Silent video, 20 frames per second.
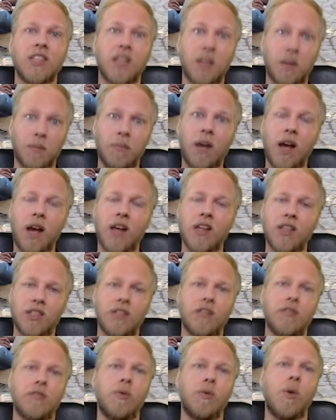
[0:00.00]
in a
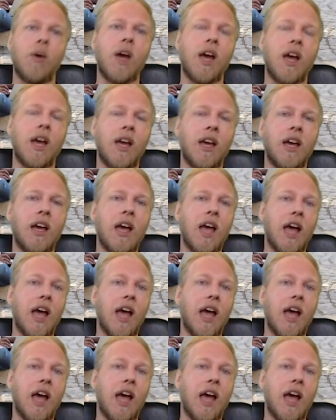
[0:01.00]
positive way